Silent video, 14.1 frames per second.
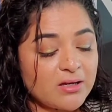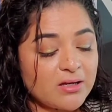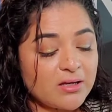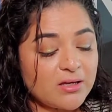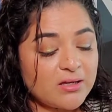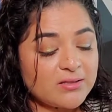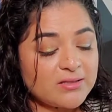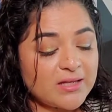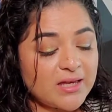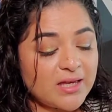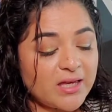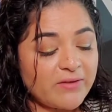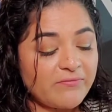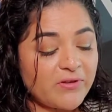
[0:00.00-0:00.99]
is
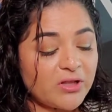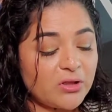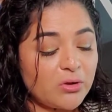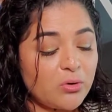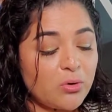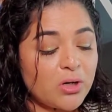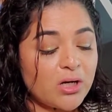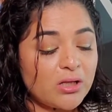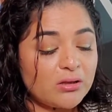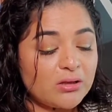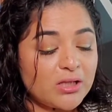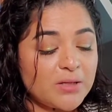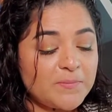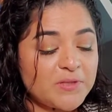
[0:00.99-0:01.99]
a velour
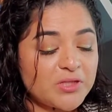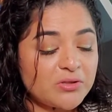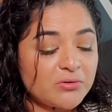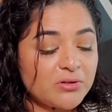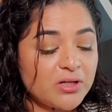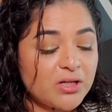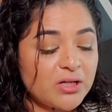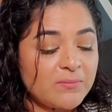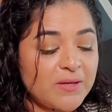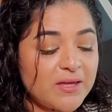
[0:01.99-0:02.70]
lip scrub,